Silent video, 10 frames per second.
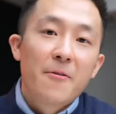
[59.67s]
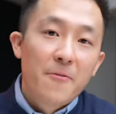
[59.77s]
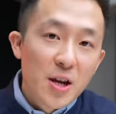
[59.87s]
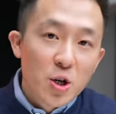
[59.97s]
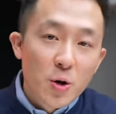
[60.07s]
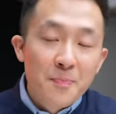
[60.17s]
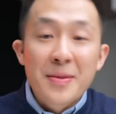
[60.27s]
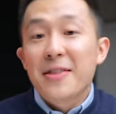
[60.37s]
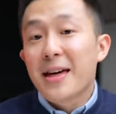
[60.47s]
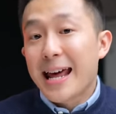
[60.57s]
a feature
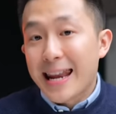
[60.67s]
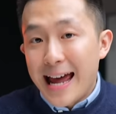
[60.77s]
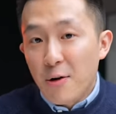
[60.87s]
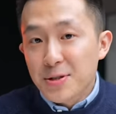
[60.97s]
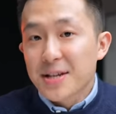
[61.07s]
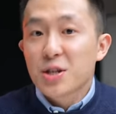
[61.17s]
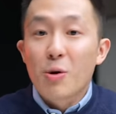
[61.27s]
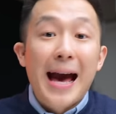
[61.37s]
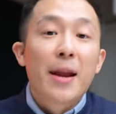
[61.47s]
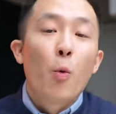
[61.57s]
that allows us to
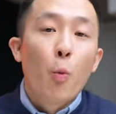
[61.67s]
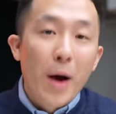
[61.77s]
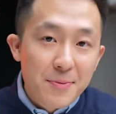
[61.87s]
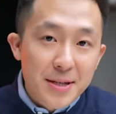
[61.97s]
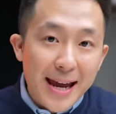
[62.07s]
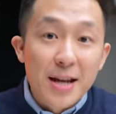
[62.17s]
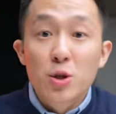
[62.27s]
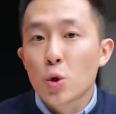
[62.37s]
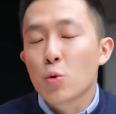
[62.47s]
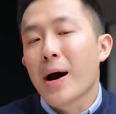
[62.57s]
add a website
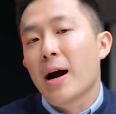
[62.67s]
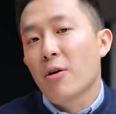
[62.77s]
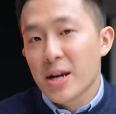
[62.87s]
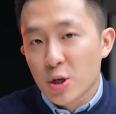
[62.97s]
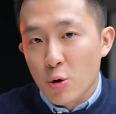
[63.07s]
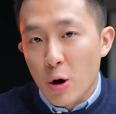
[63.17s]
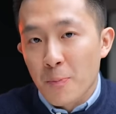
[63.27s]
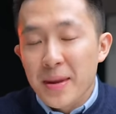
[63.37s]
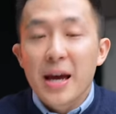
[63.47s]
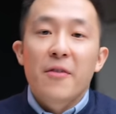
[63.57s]
to our intro.
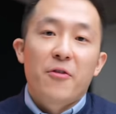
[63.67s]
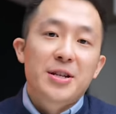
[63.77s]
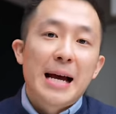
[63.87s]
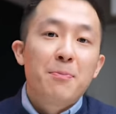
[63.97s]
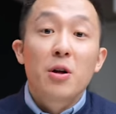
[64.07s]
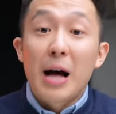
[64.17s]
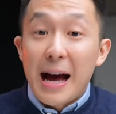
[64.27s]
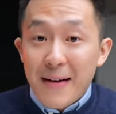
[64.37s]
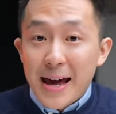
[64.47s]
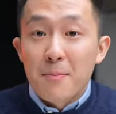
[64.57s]
For example,
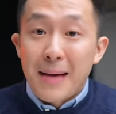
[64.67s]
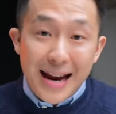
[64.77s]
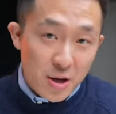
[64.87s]
I've added my